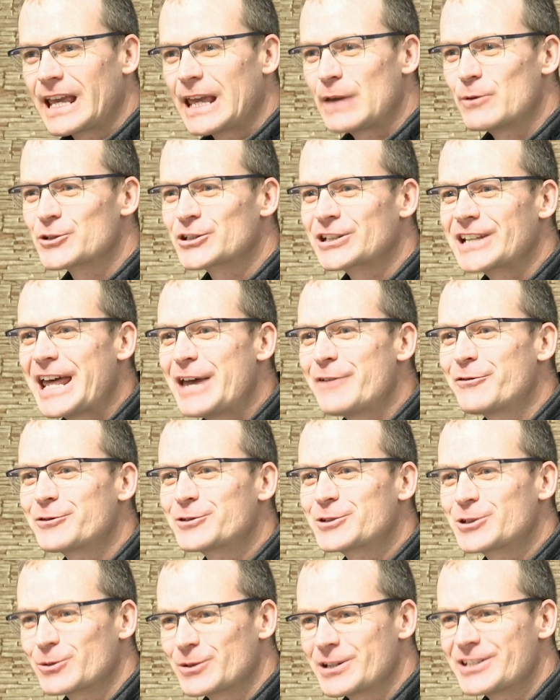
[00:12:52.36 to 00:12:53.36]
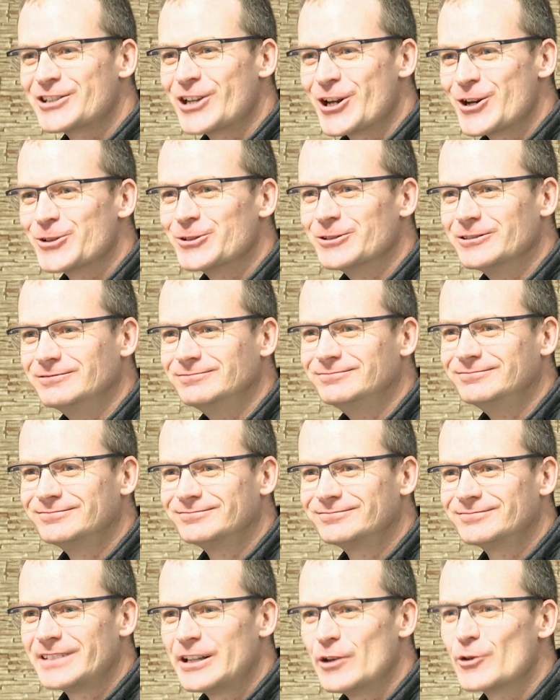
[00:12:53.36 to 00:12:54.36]
He was left to his own.
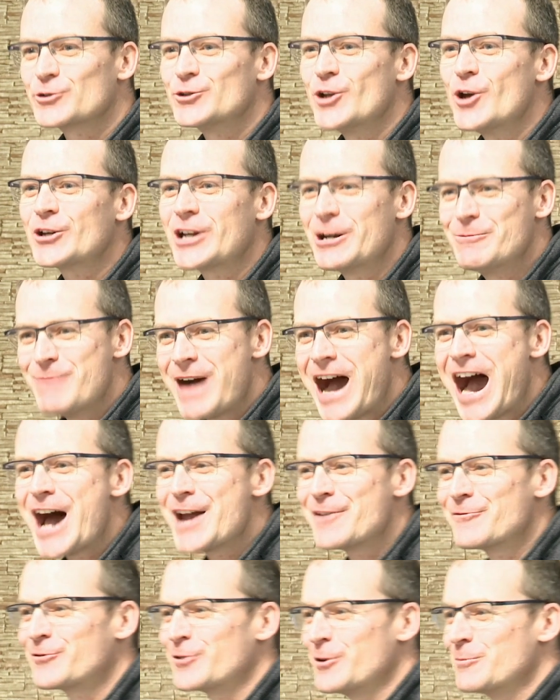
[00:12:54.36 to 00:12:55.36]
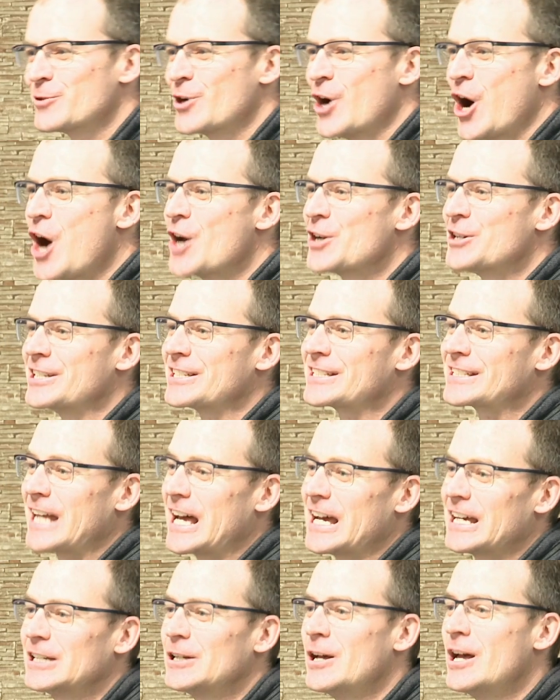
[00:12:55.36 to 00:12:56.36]
There was no command from God to
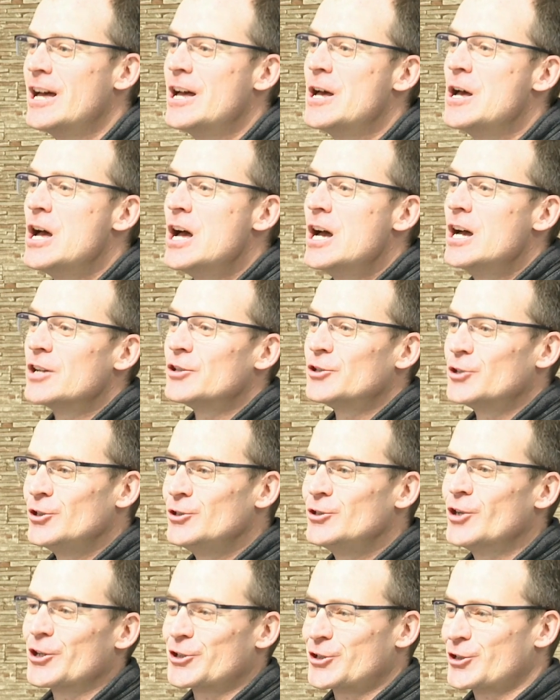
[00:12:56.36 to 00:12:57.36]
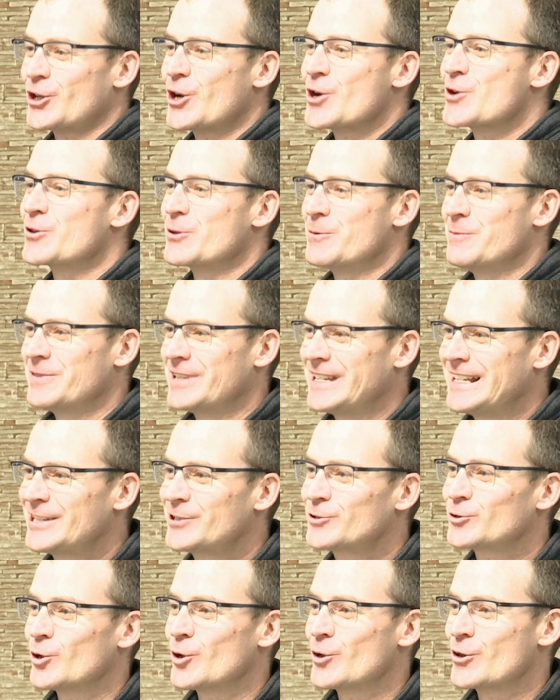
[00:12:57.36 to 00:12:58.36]
say, do not show them
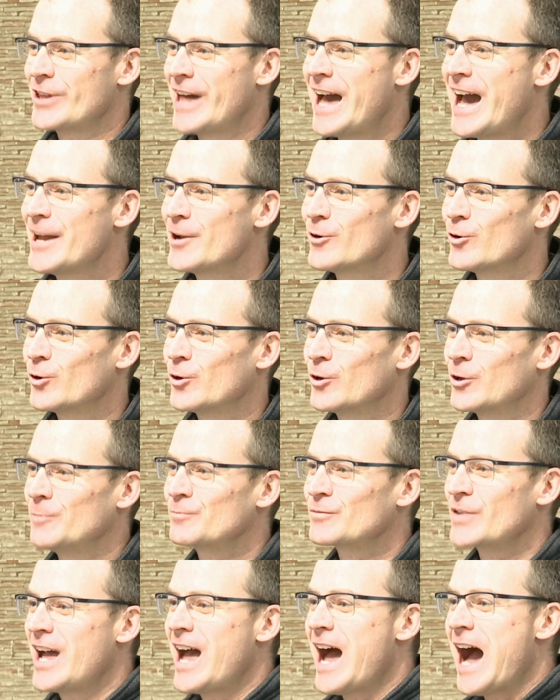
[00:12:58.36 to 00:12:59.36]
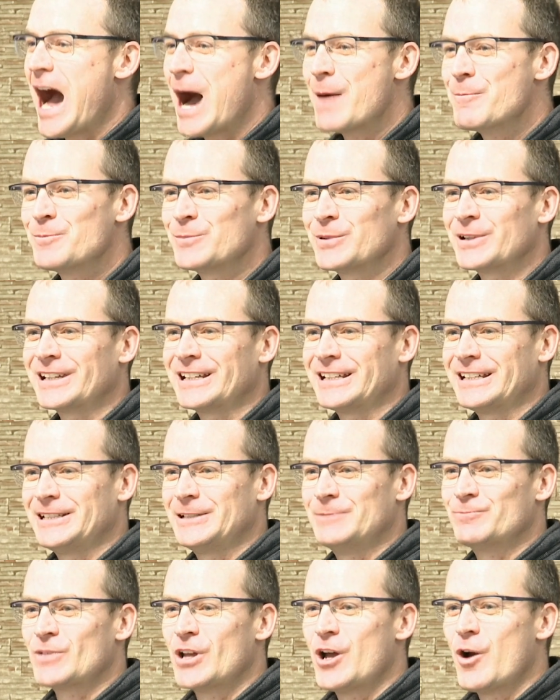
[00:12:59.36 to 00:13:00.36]
this or that, or
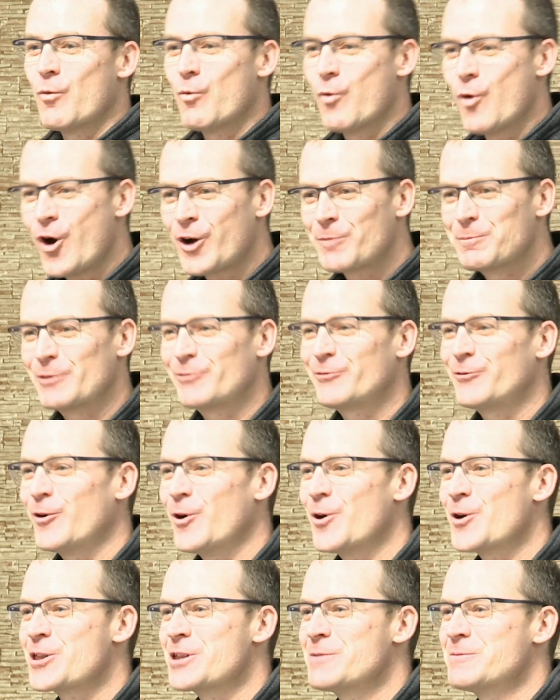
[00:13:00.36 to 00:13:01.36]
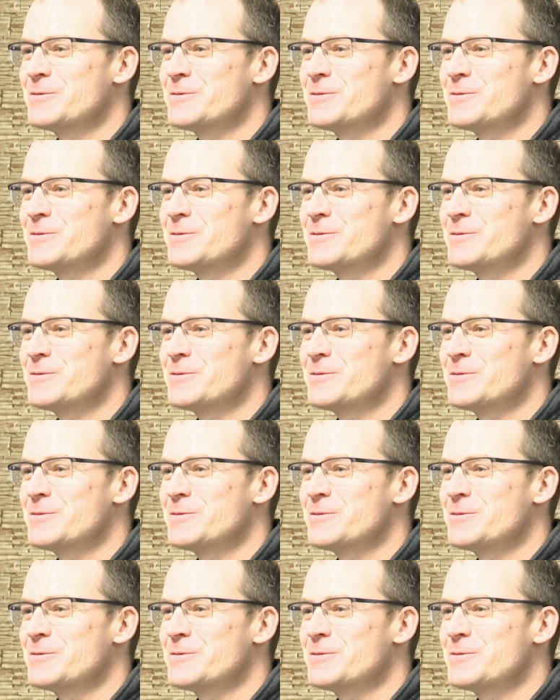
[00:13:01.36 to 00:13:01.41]
humbly walk before